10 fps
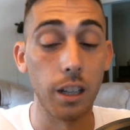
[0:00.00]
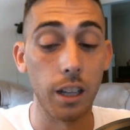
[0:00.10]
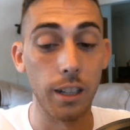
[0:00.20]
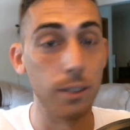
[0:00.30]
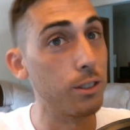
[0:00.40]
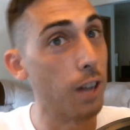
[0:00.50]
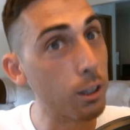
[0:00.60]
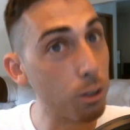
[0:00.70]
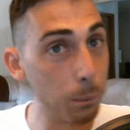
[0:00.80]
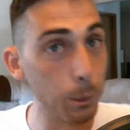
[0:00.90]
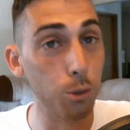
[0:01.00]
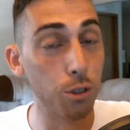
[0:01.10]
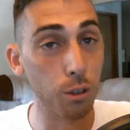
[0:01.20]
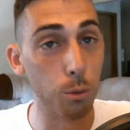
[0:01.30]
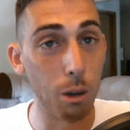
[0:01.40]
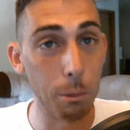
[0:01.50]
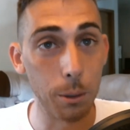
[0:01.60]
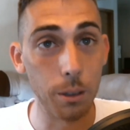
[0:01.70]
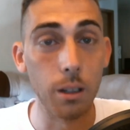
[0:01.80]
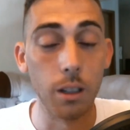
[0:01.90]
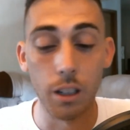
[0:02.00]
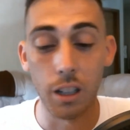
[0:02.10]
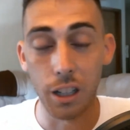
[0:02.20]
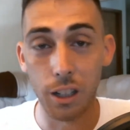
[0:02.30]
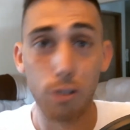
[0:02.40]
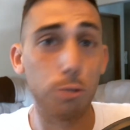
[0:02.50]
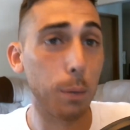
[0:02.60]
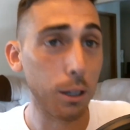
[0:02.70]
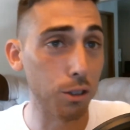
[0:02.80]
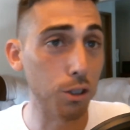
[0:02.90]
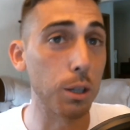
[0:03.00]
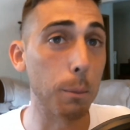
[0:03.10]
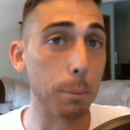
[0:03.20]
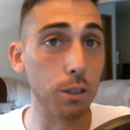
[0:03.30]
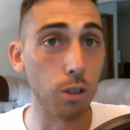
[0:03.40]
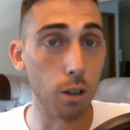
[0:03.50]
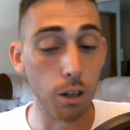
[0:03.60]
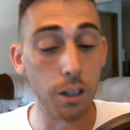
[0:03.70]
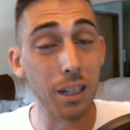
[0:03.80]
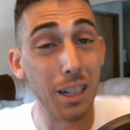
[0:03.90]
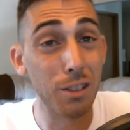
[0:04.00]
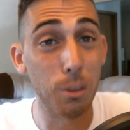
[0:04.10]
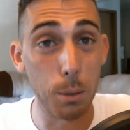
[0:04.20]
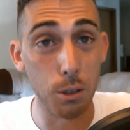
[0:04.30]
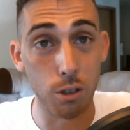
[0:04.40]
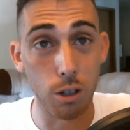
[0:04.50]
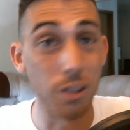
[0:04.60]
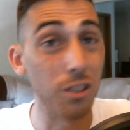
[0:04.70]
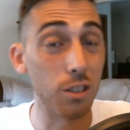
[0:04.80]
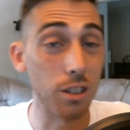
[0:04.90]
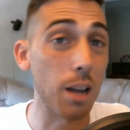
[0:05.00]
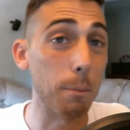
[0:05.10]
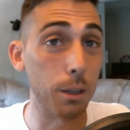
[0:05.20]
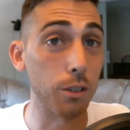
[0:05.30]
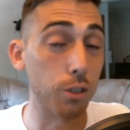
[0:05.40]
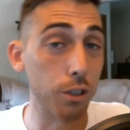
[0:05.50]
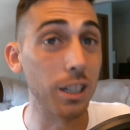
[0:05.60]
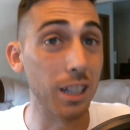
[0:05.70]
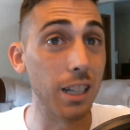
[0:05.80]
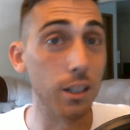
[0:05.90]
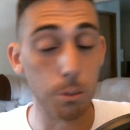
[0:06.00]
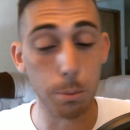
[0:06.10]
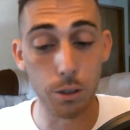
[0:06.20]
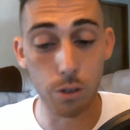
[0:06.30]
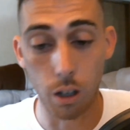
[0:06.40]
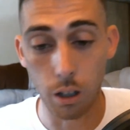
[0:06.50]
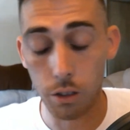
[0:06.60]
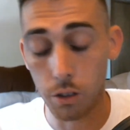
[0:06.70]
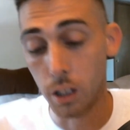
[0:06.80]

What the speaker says: It is not to be used as a weapon. It is basically a piece of art. It is a piece of art. Not basically, it is a piece of art.